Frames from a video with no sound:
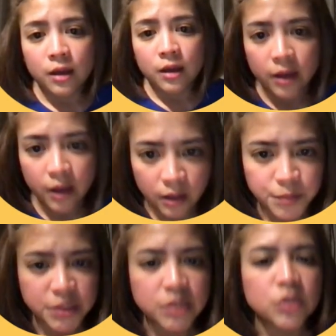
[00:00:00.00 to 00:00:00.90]

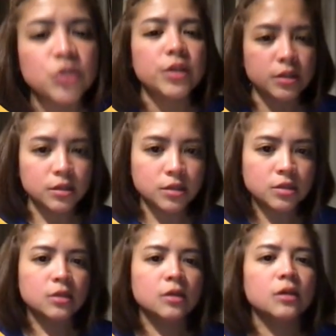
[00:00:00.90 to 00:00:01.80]
helps
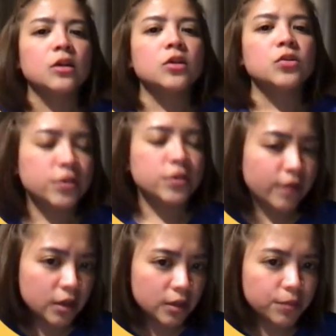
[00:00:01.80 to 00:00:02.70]
students to
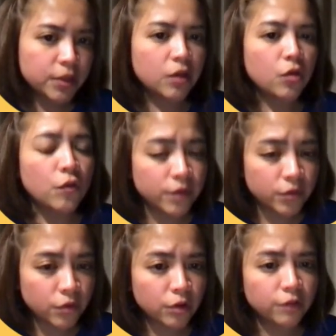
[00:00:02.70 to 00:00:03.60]
develop their
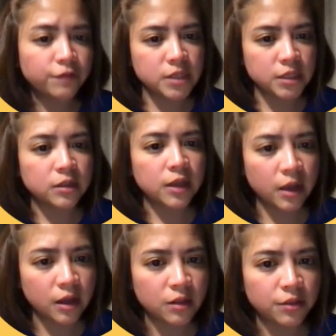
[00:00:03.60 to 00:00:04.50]
overall physical
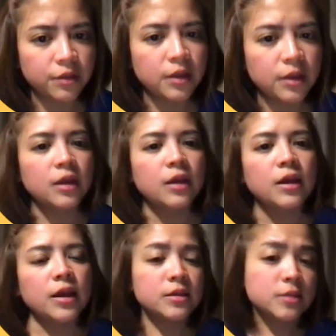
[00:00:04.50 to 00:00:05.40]
health,
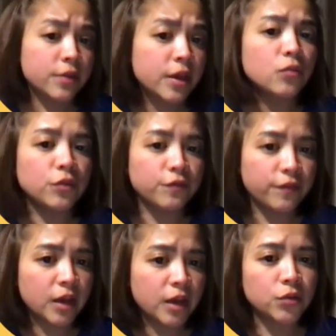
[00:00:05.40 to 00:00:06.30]
as they would
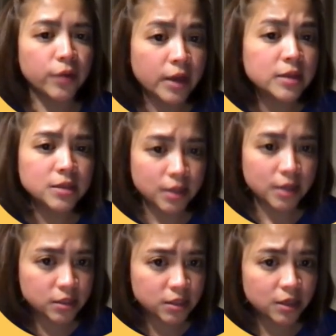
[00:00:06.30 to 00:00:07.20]
value
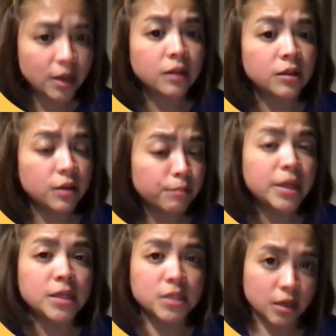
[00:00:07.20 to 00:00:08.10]
exercising and their
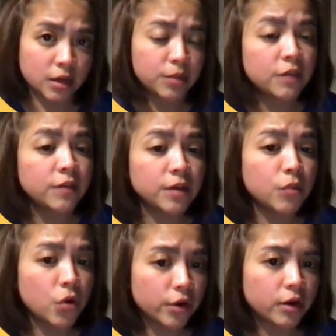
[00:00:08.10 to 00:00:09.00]
bedtime even
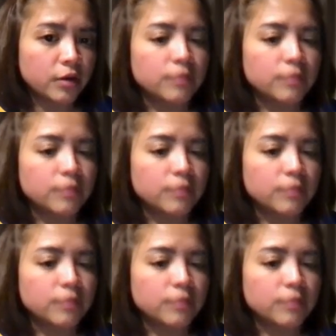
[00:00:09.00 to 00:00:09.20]
more.